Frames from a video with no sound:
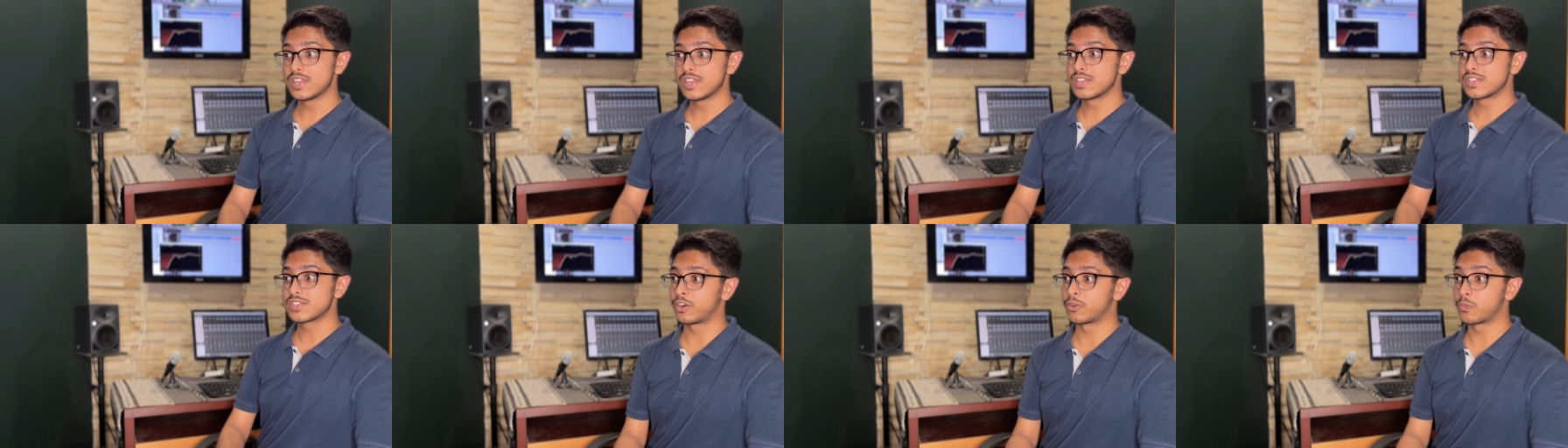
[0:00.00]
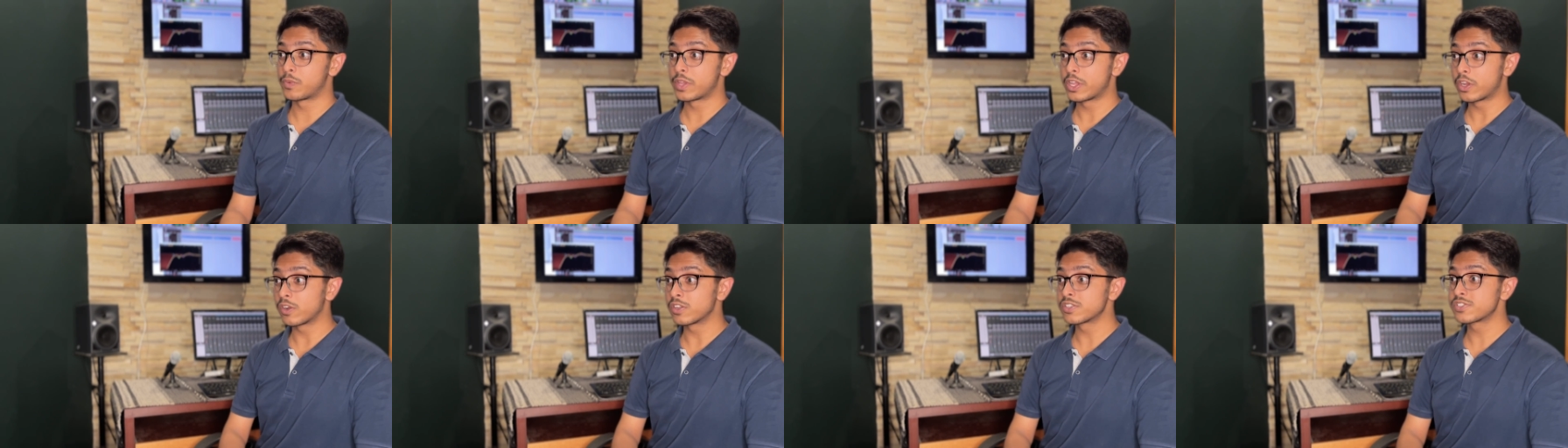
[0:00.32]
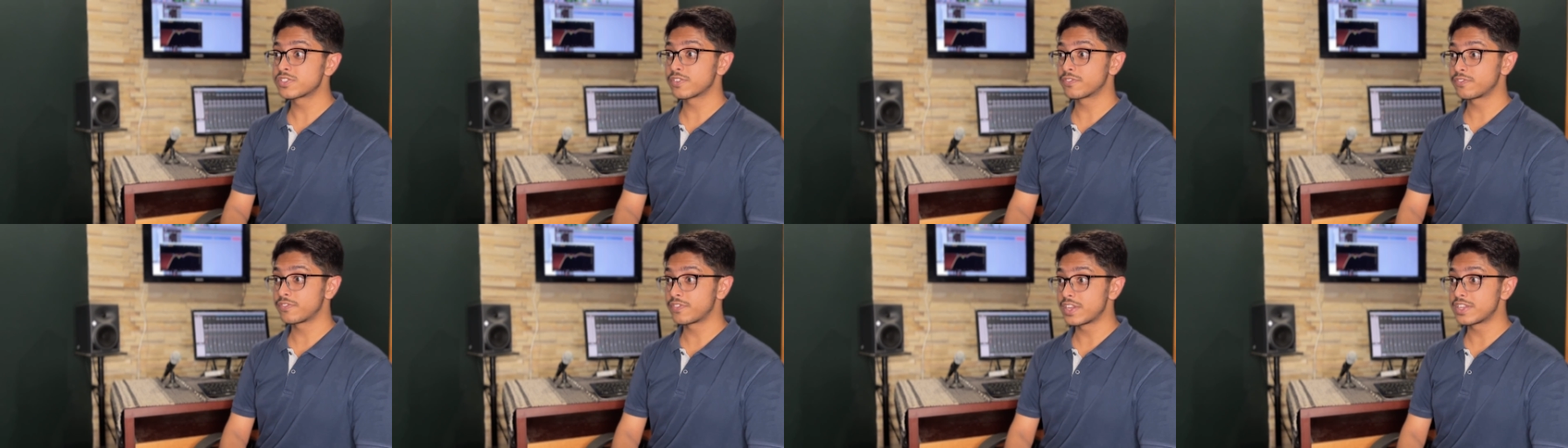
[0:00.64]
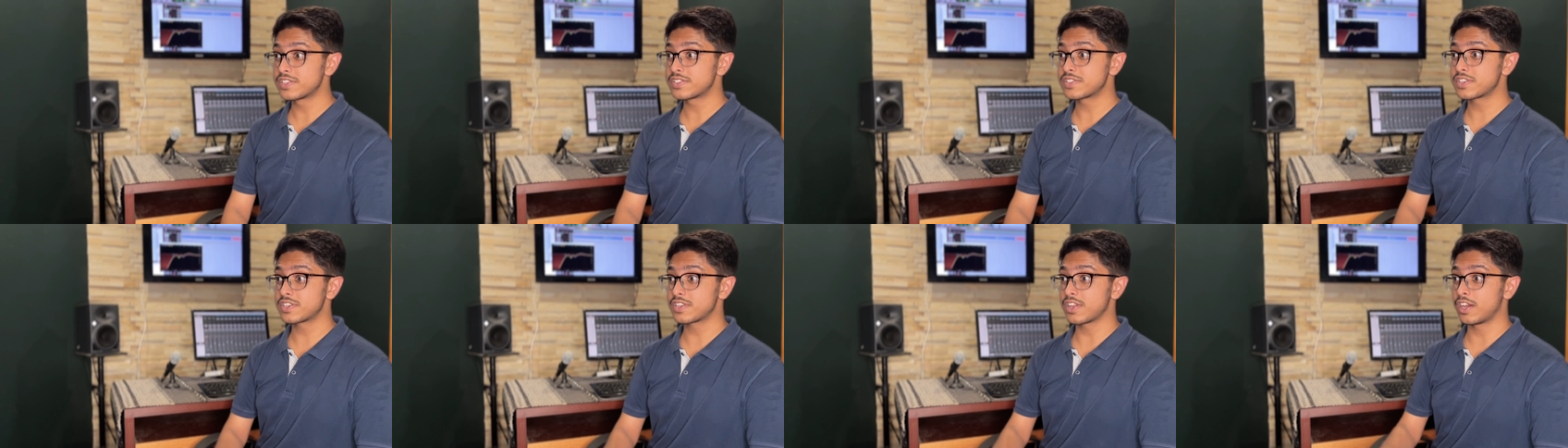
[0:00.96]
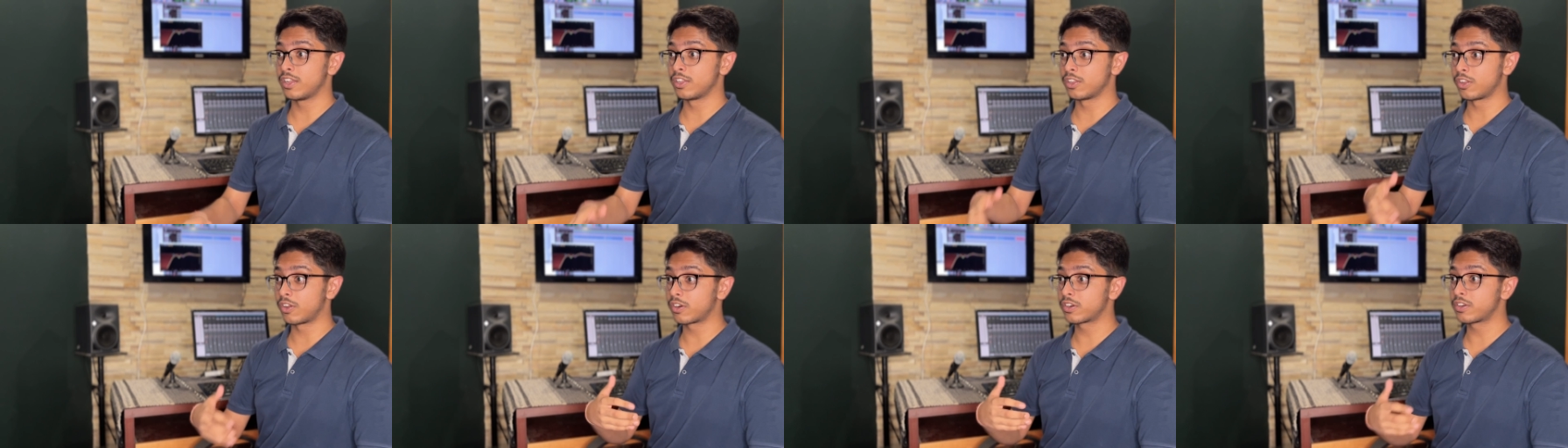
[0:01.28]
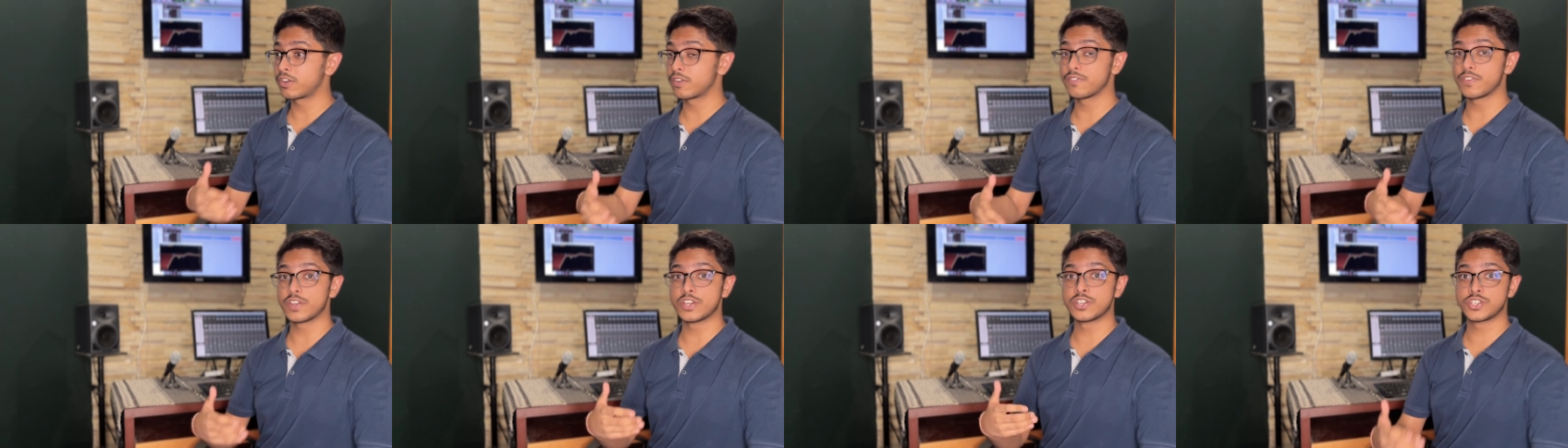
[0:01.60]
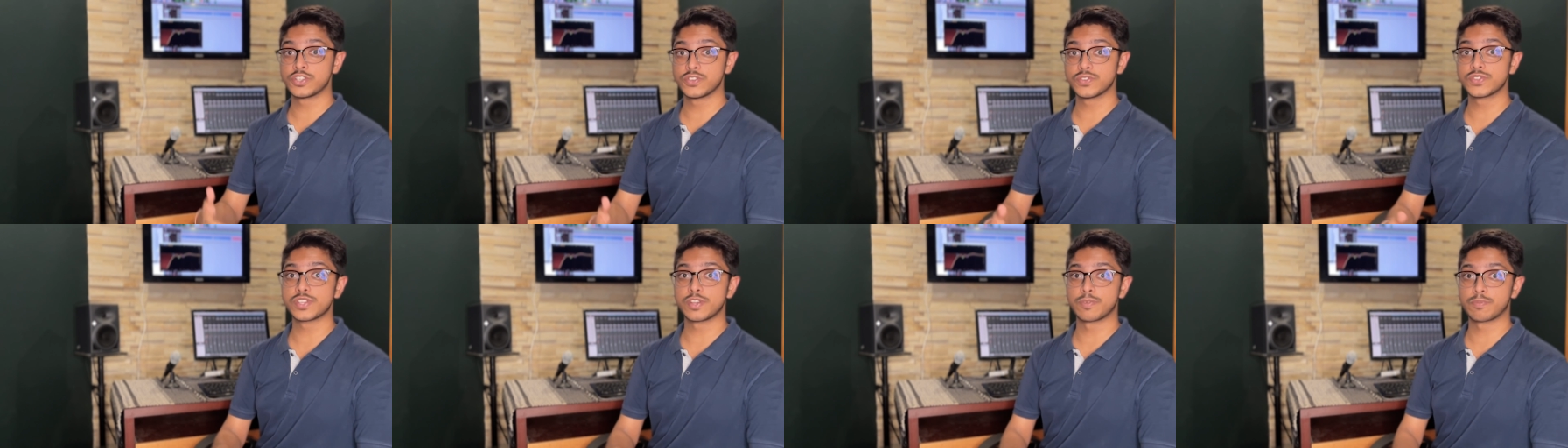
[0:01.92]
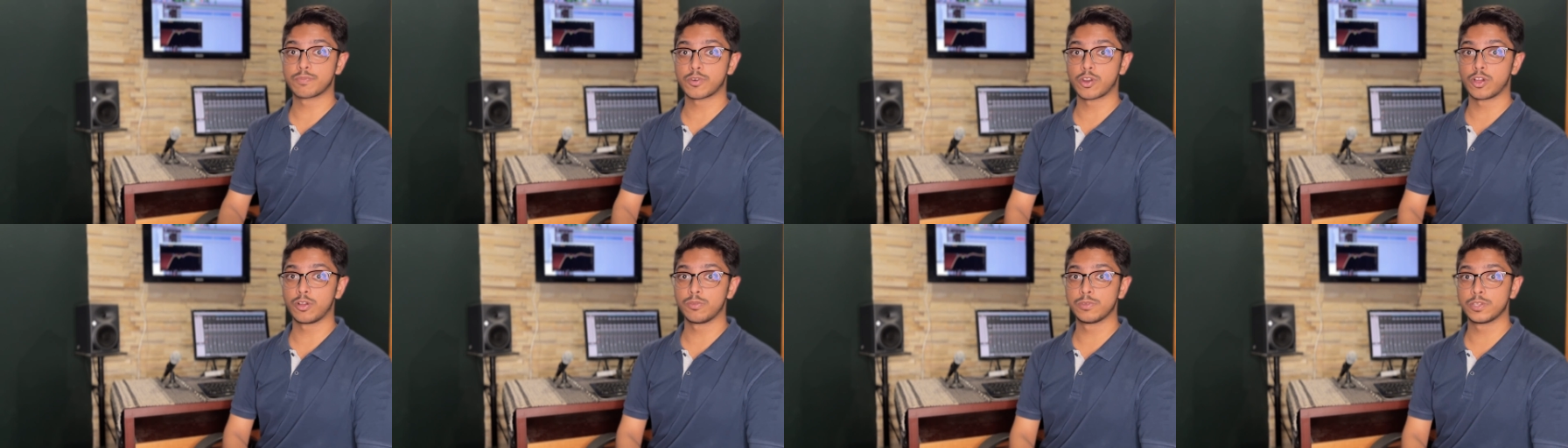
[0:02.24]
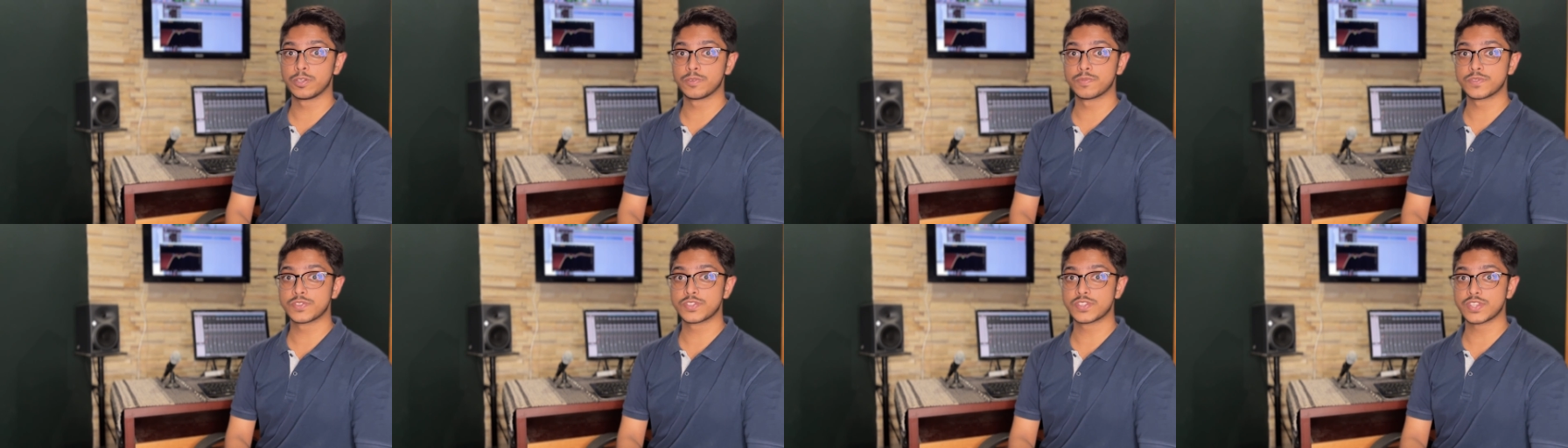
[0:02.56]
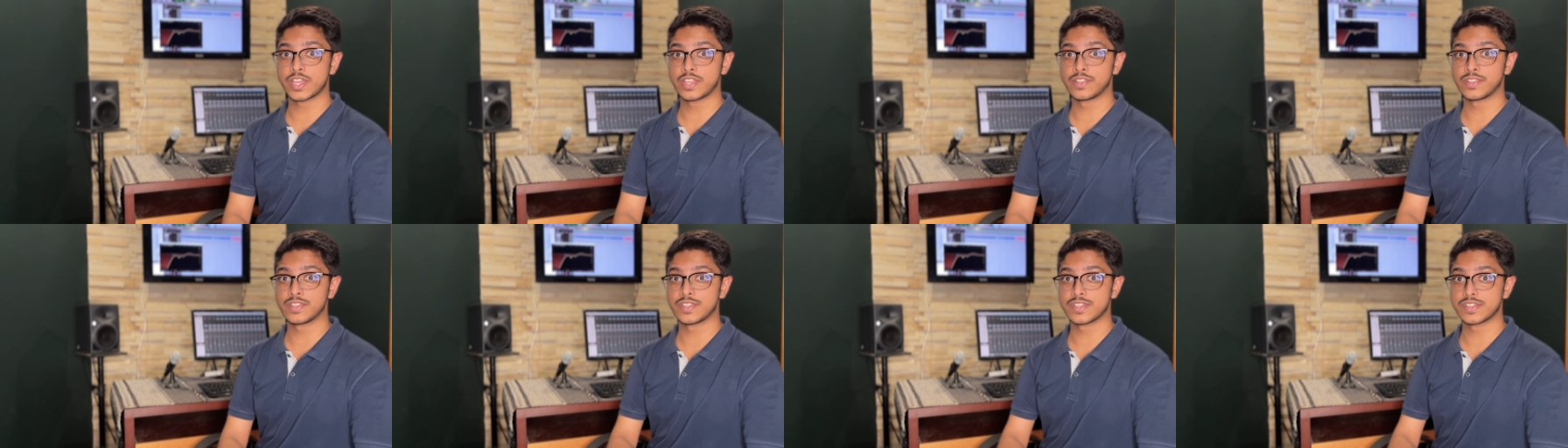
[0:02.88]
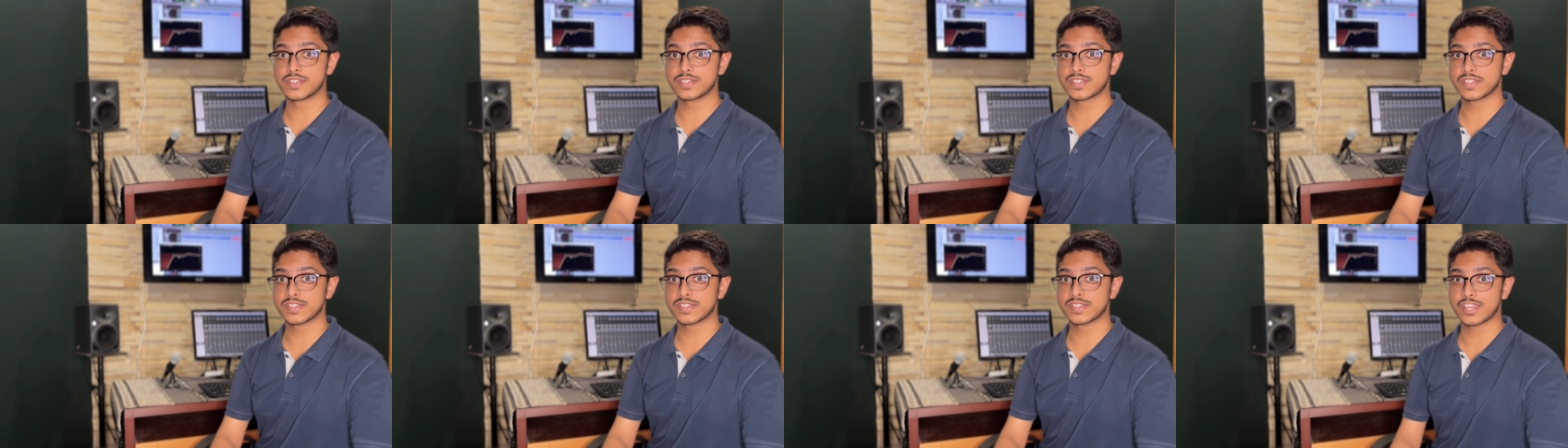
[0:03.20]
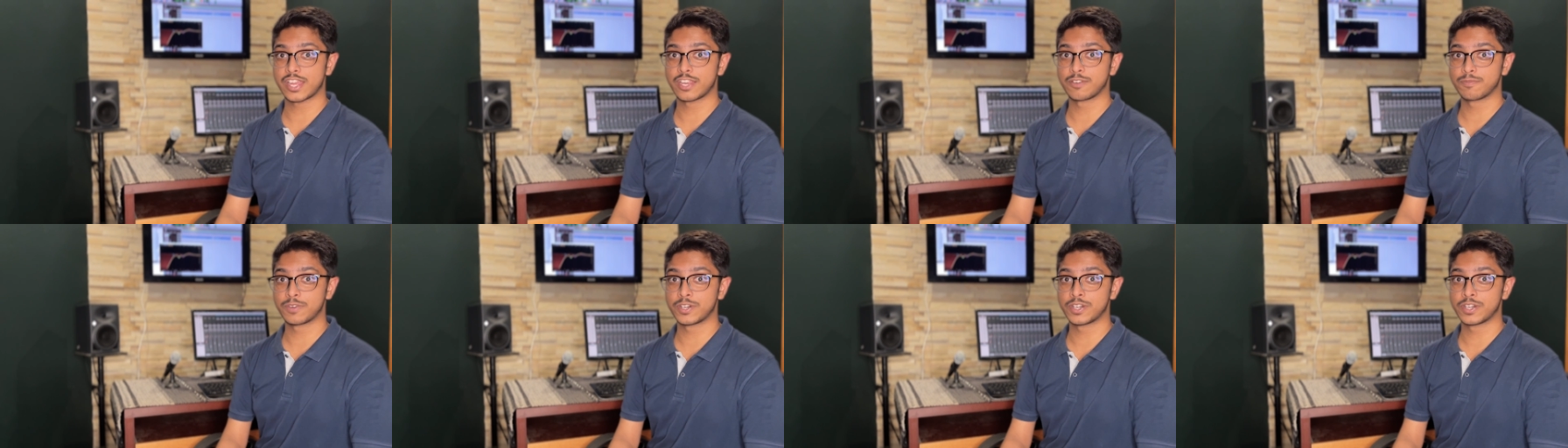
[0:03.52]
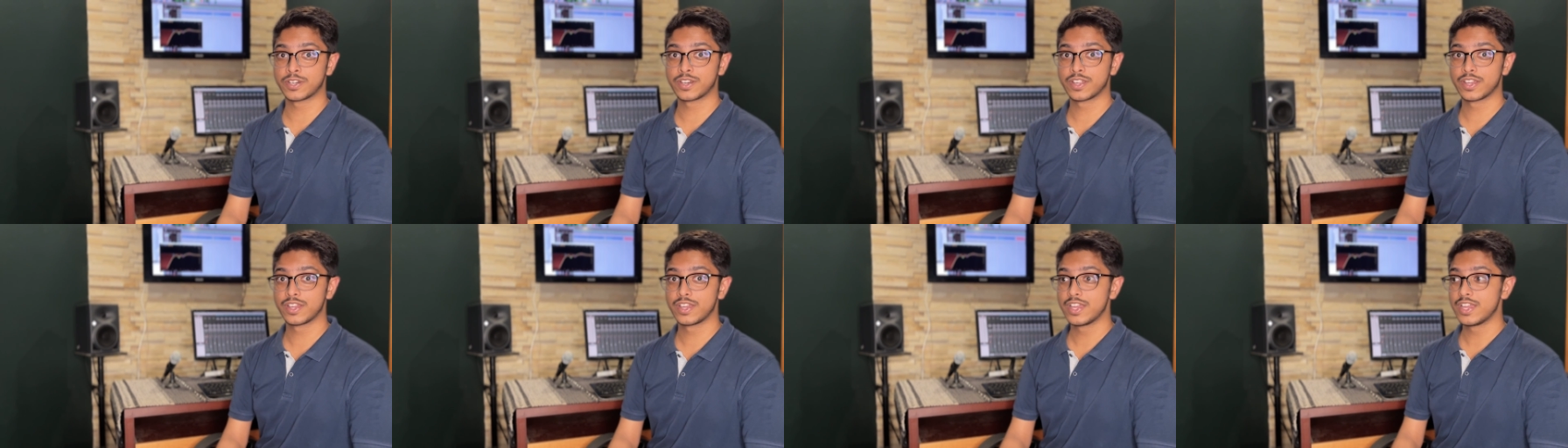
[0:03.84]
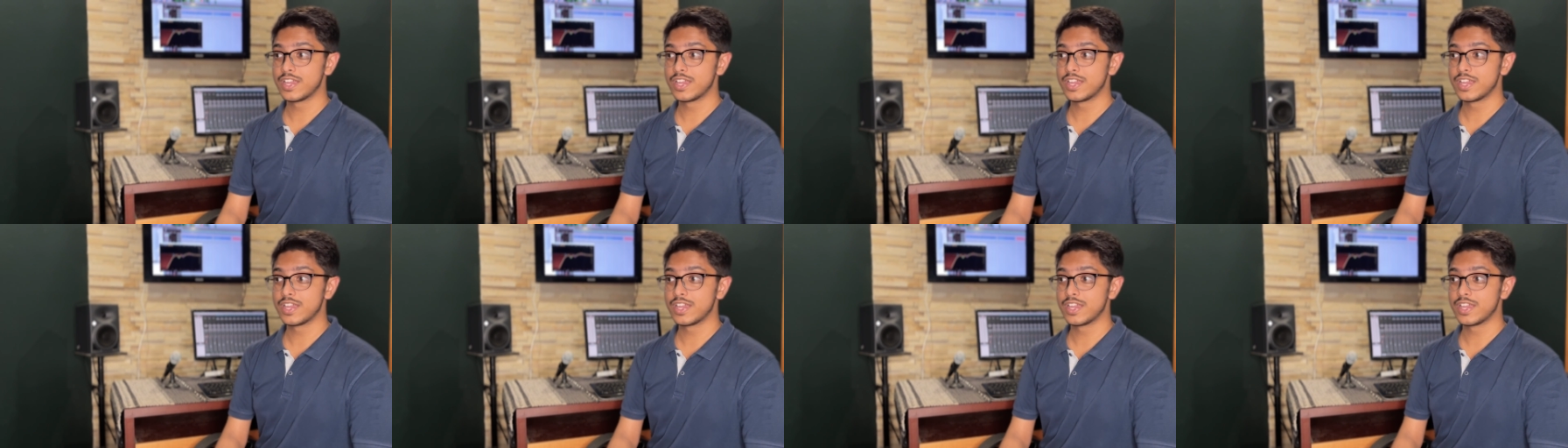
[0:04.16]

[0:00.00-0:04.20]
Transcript: Uh, we also faced a lot of issues and problems in this assignment.